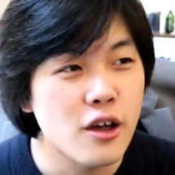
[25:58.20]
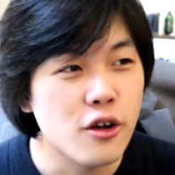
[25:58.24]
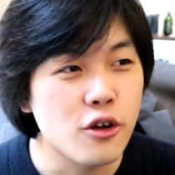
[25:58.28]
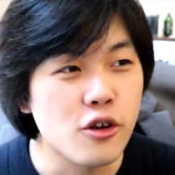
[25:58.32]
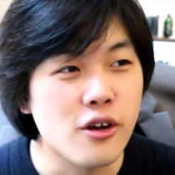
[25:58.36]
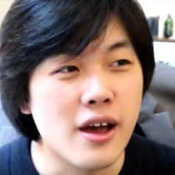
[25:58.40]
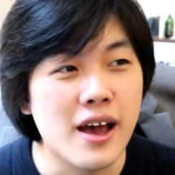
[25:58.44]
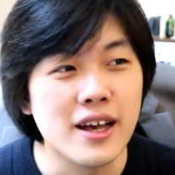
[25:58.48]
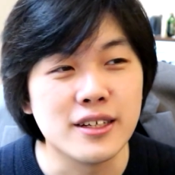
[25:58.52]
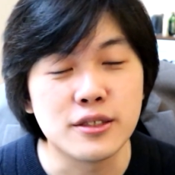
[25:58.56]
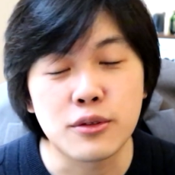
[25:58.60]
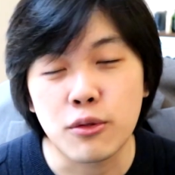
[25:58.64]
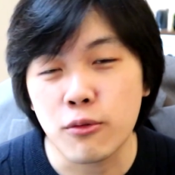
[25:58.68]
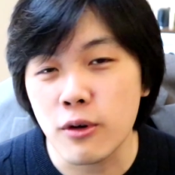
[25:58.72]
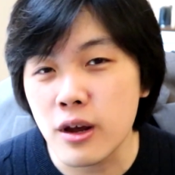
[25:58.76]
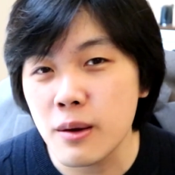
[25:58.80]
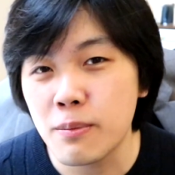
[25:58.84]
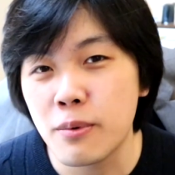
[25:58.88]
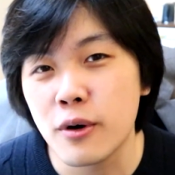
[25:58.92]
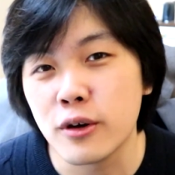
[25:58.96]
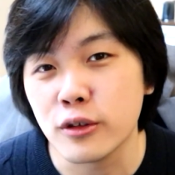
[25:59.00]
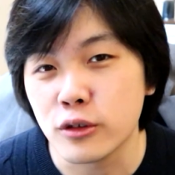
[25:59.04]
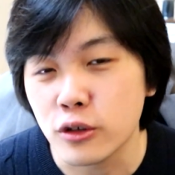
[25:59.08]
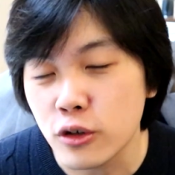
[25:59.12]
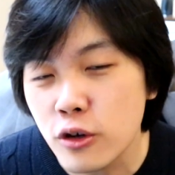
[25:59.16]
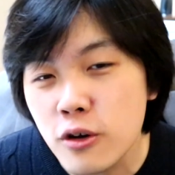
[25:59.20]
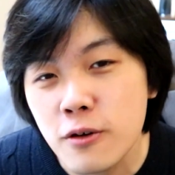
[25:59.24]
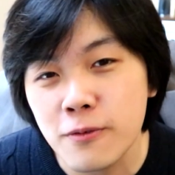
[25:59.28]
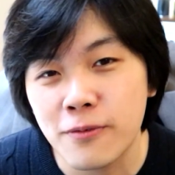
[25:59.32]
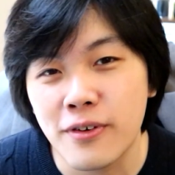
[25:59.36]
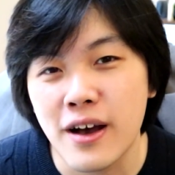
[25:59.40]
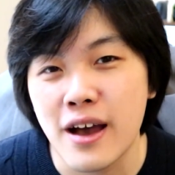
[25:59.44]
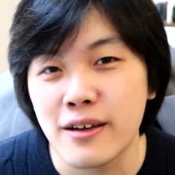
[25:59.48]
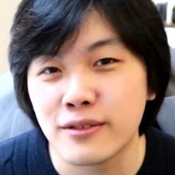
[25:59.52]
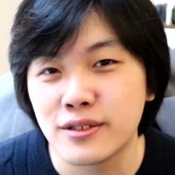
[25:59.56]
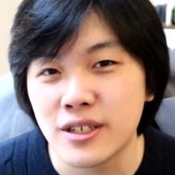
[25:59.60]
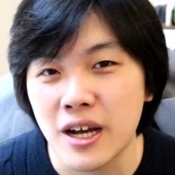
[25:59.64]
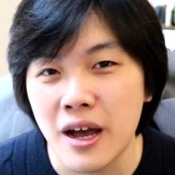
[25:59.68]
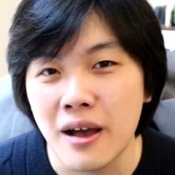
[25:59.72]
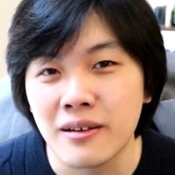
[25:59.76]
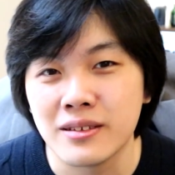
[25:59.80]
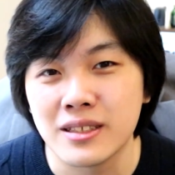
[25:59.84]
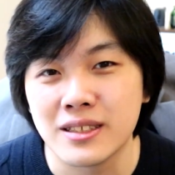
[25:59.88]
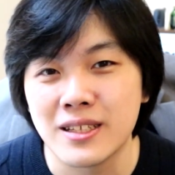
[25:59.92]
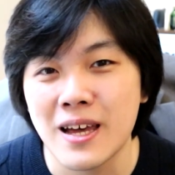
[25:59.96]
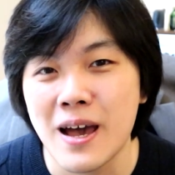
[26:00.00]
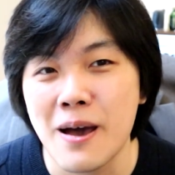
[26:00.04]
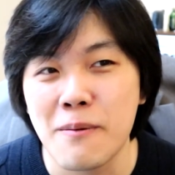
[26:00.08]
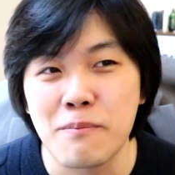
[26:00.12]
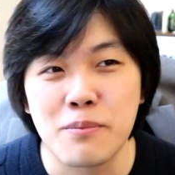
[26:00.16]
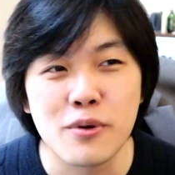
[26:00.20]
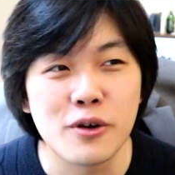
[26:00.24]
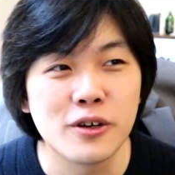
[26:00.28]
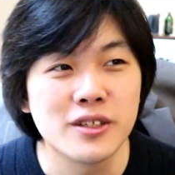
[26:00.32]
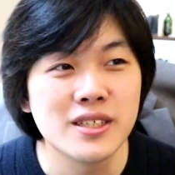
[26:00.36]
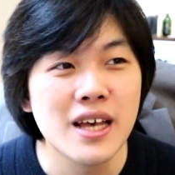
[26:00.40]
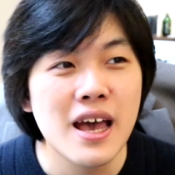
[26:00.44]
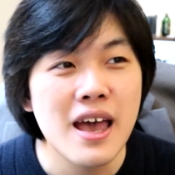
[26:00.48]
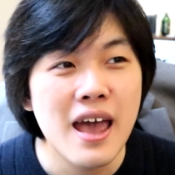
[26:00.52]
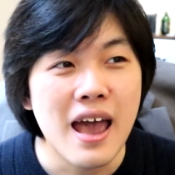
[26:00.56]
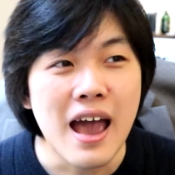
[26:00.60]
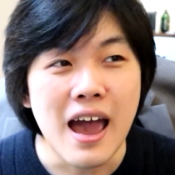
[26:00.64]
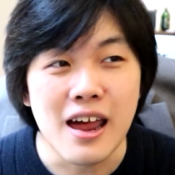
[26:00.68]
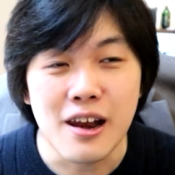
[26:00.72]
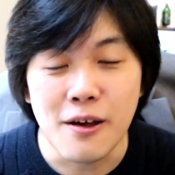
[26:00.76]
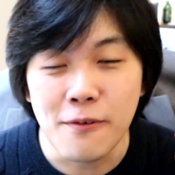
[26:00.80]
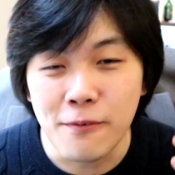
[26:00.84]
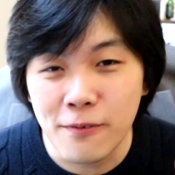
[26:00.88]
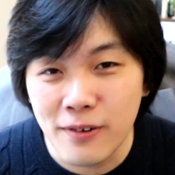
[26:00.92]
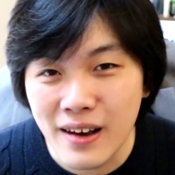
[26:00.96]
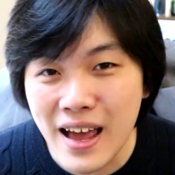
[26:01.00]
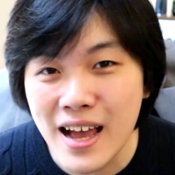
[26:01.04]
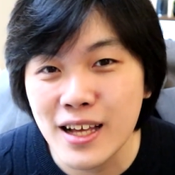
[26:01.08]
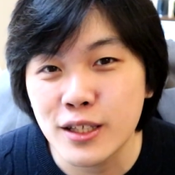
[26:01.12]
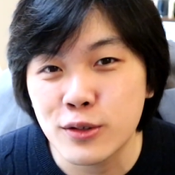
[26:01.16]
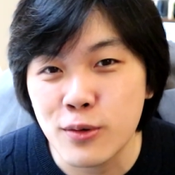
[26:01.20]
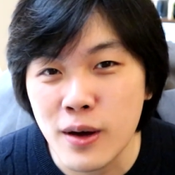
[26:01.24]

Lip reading: who has 3.25 times attack boost and a flat